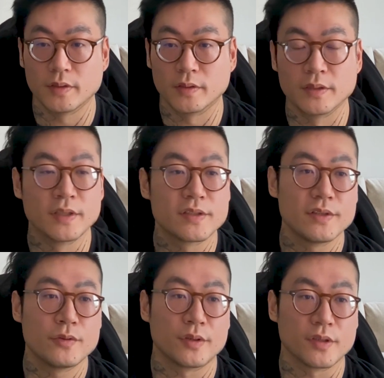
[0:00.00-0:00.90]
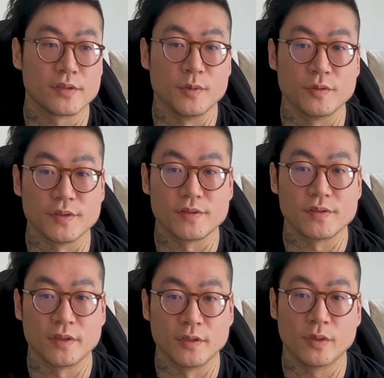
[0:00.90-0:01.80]
let's say you're on
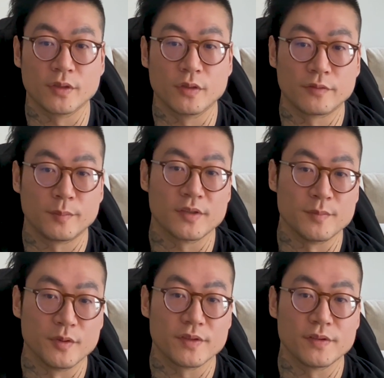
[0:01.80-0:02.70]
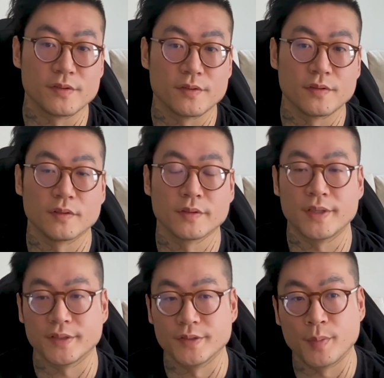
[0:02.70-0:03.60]
Osmosis and you want to go from Osmosis
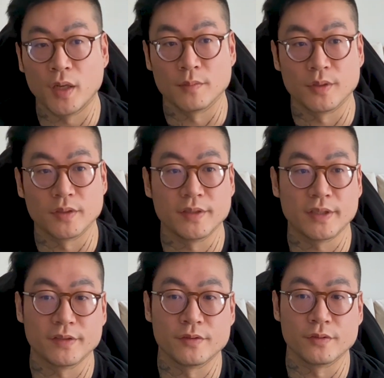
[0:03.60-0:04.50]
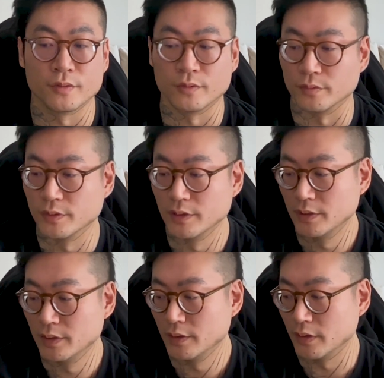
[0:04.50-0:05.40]
connected to Polymer connected to
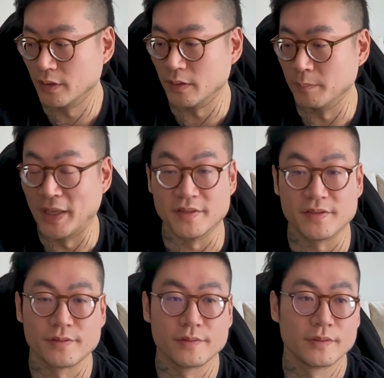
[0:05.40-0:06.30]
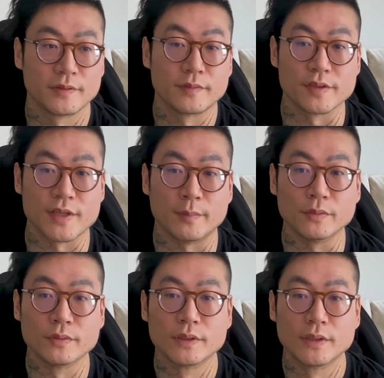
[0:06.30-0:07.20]
Base, for
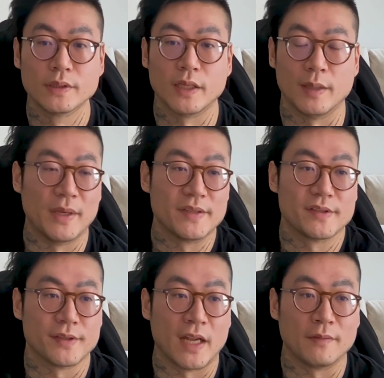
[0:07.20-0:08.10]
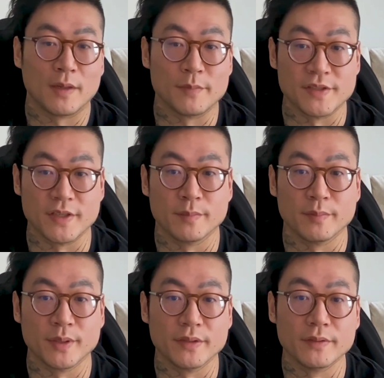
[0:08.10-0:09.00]
example, and Base doesn't have IBC
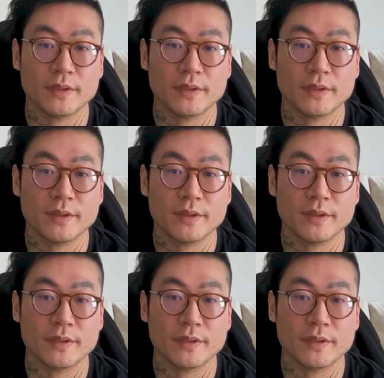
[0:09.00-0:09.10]
implemented.